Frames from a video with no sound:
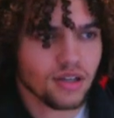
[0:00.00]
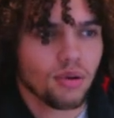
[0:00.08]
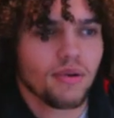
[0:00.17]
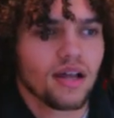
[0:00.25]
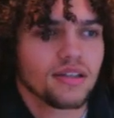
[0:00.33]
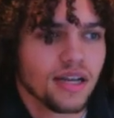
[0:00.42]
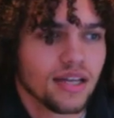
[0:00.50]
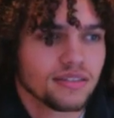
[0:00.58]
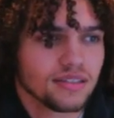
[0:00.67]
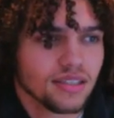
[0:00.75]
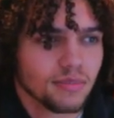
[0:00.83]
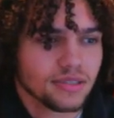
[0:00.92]
Cobalion has
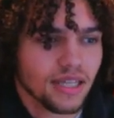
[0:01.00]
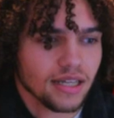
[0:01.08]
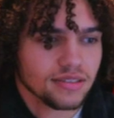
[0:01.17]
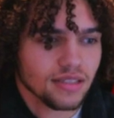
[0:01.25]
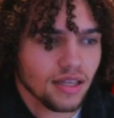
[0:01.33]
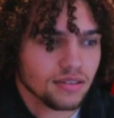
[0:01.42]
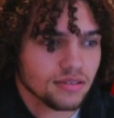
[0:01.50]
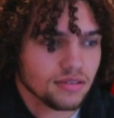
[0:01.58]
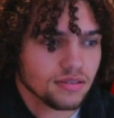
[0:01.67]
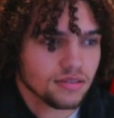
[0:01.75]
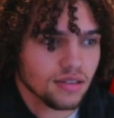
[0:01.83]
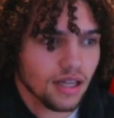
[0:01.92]
the same attack stat
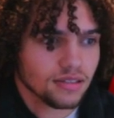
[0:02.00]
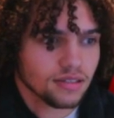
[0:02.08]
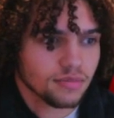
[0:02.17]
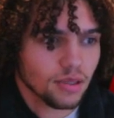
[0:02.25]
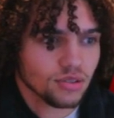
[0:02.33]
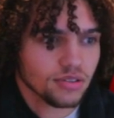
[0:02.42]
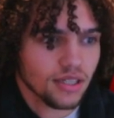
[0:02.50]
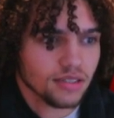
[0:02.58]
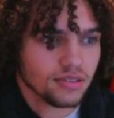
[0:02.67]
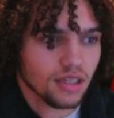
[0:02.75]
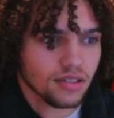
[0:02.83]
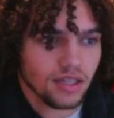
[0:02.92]
as his special attack
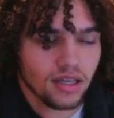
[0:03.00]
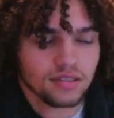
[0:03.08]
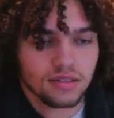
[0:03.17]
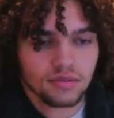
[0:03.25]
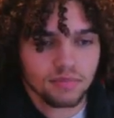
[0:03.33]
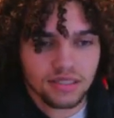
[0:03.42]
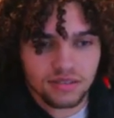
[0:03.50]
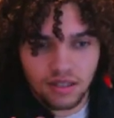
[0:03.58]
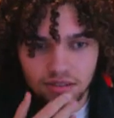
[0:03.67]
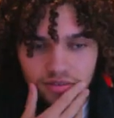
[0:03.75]
stat. Yeah, it's base 90.